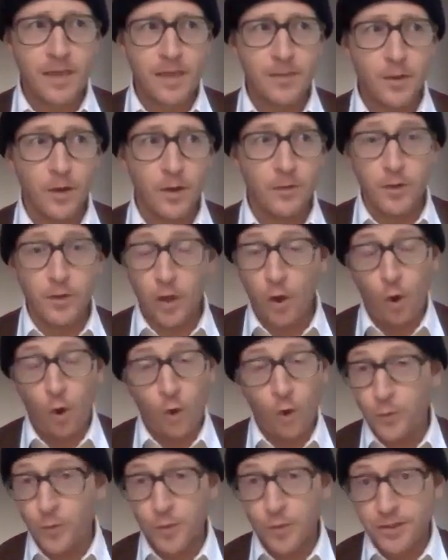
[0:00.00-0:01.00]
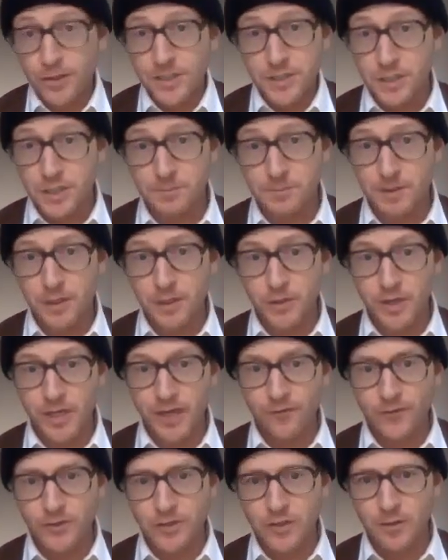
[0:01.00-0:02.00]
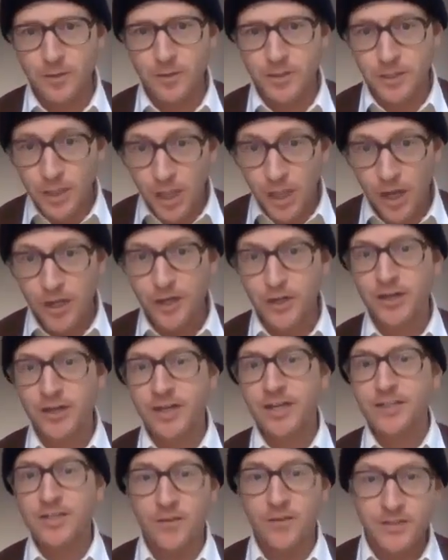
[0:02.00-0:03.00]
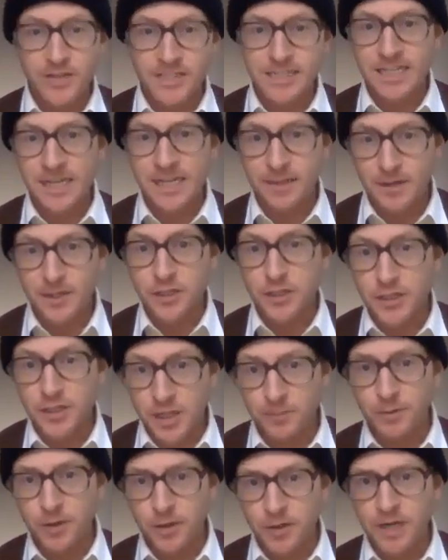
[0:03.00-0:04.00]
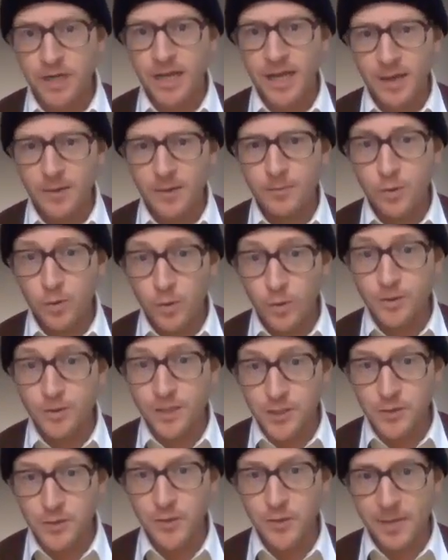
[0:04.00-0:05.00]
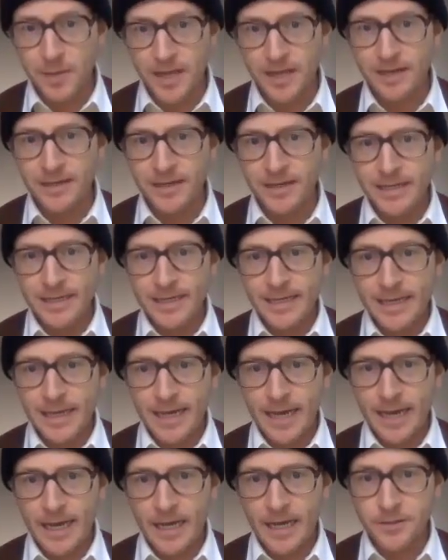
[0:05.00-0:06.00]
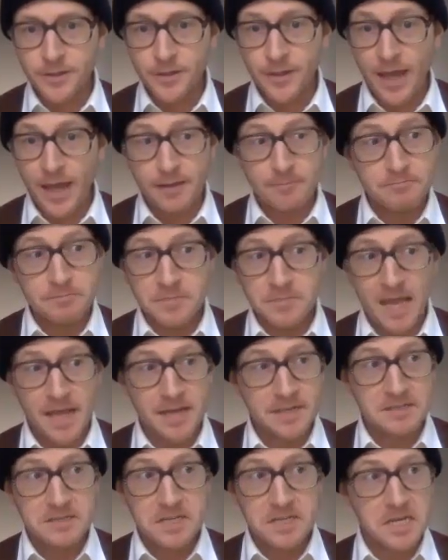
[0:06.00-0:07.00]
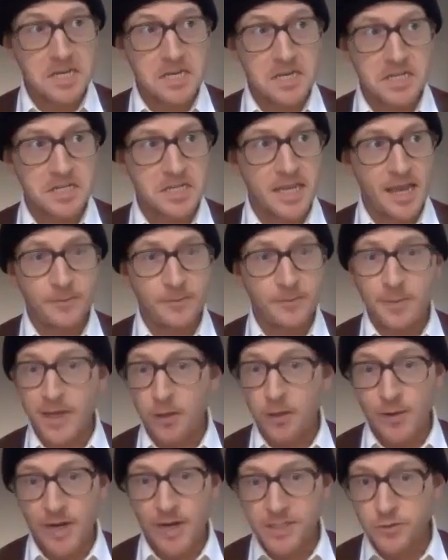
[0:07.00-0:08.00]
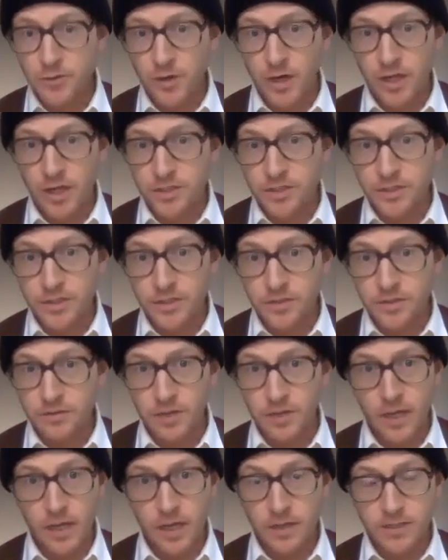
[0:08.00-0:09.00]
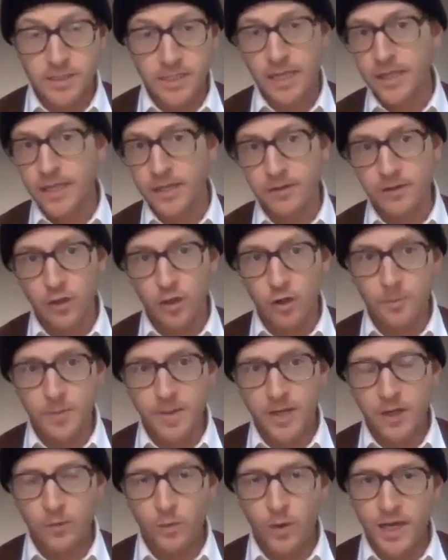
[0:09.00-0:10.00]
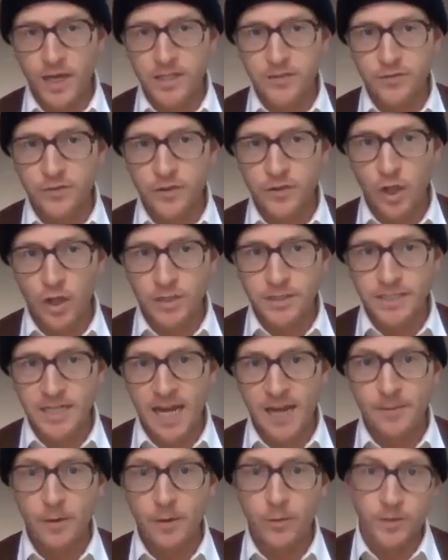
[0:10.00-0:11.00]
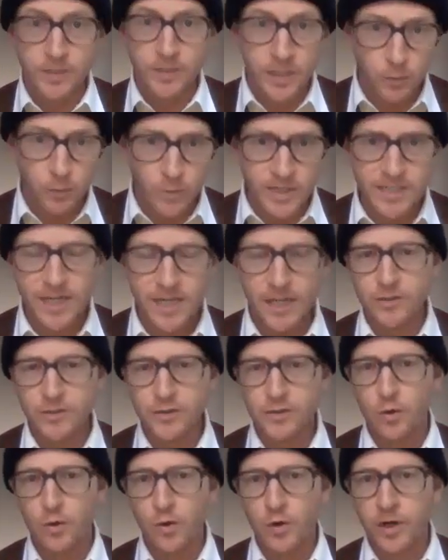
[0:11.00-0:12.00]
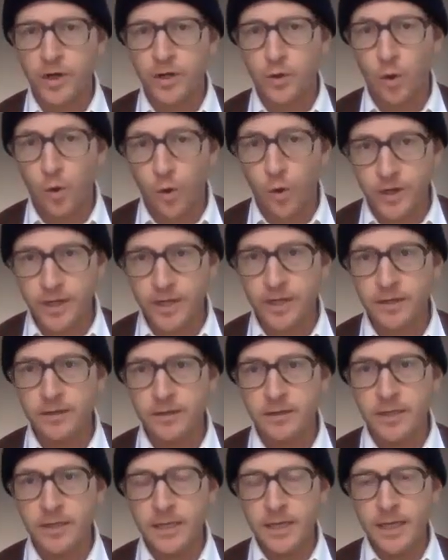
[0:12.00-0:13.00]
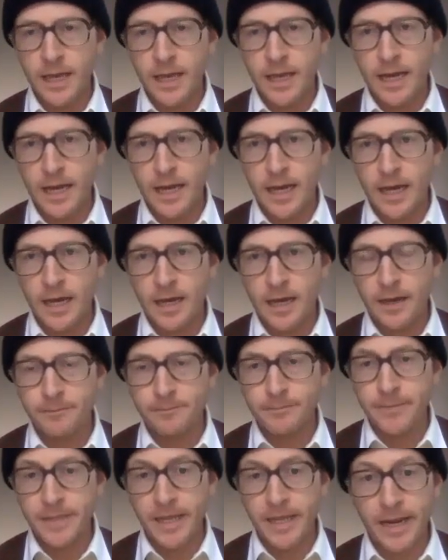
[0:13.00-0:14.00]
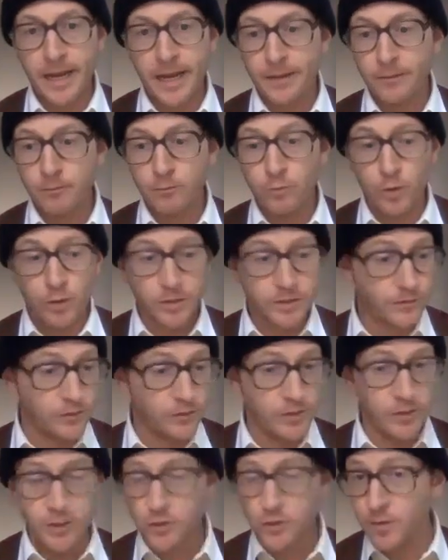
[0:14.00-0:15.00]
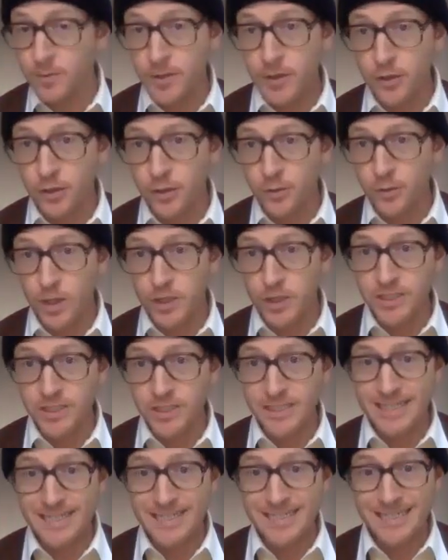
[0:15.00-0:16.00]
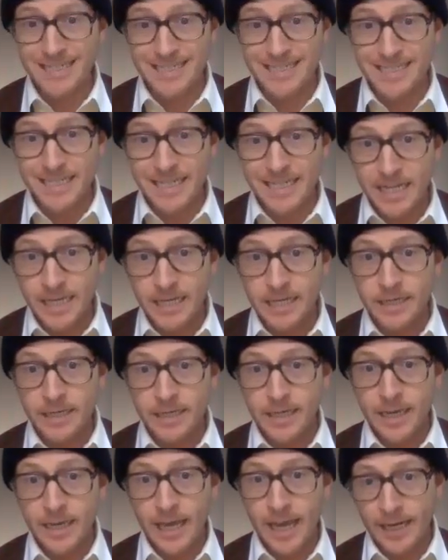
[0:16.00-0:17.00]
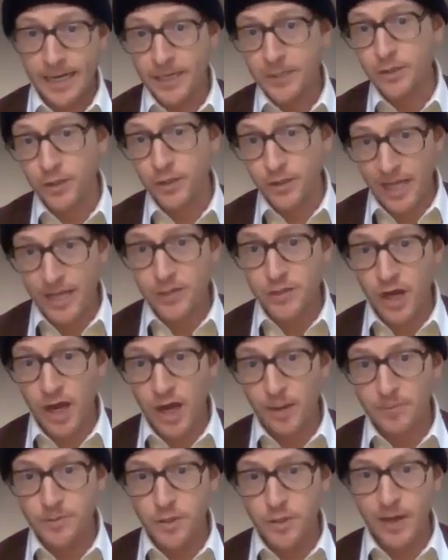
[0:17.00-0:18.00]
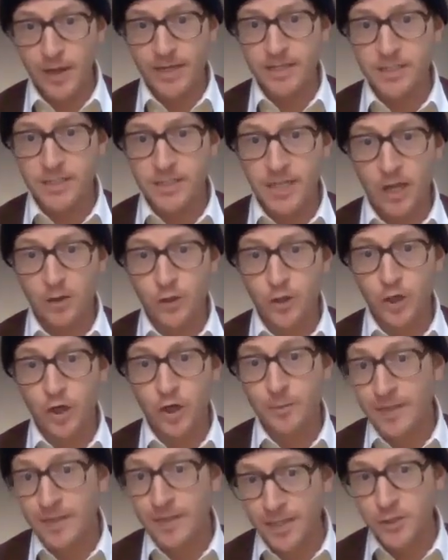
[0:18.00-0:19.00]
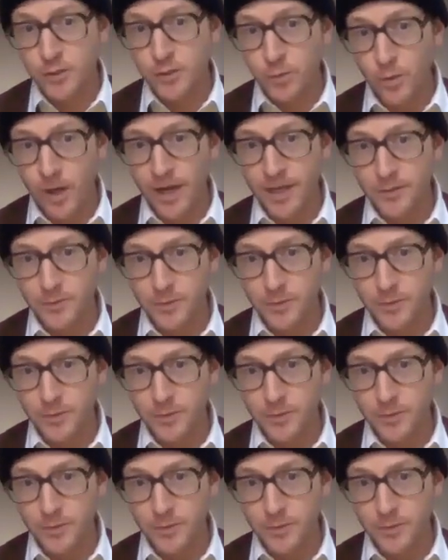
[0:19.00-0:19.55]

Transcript: The old world has just been doing it for so much longer, and it's obviously a much deeper pool to swim in. So that kept me in restaurants, selling European wines for a long time. I worked in a retail store in Oregon. Then I worked for a distributor in Washington, D.C., and I took that job so I could sell Kermit Lynch wines,